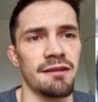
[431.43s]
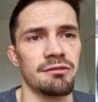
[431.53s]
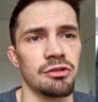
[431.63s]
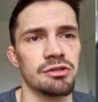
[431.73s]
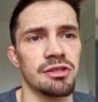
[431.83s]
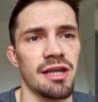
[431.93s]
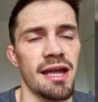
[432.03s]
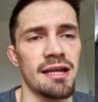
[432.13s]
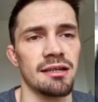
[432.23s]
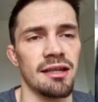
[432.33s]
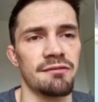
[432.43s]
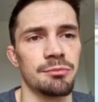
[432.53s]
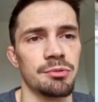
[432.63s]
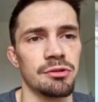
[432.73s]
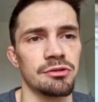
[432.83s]
hooks to the head, left
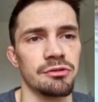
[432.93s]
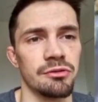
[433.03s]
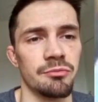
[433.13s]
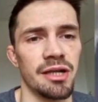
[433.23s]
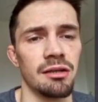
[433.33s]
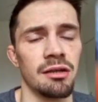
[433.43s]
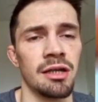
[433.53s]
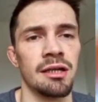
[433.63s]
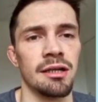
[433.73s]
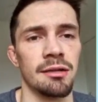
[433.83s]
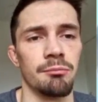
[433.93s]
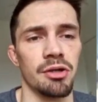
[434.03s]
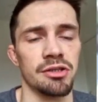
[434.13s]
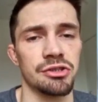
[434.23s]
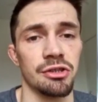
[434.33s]
uppercuts through the middle, and
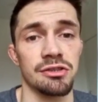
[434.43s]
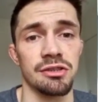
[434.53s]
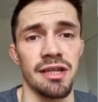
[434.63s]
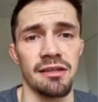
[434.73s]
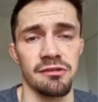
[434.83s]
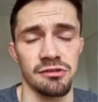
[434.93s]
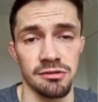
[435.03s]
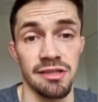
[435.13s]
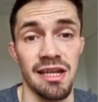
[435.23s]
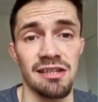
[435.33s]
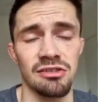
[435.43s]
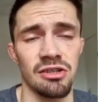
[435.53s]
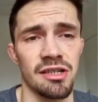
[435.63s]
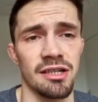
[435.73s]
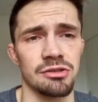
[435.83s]
body shots. And there's the
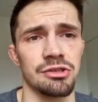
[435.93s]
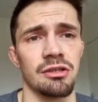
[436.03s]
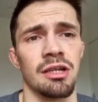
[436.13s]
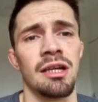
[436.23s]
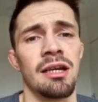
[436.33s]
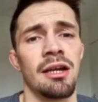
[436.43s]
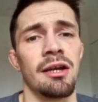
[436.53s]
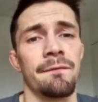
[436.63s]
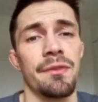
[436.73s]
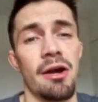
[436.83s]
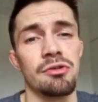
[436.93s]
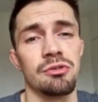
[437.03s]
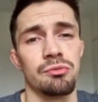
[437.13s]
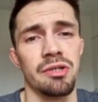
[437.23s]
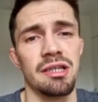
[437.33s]
knockout shot. That was a
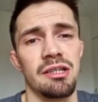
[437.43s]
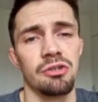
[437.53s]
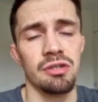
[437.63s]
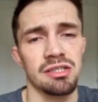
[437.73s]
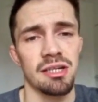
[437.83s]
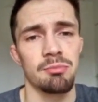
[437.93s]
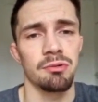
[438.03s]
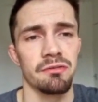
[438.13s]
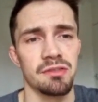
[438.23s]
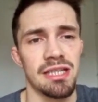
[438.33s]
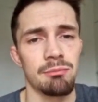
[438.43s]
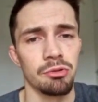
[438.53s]
really good example of a tempo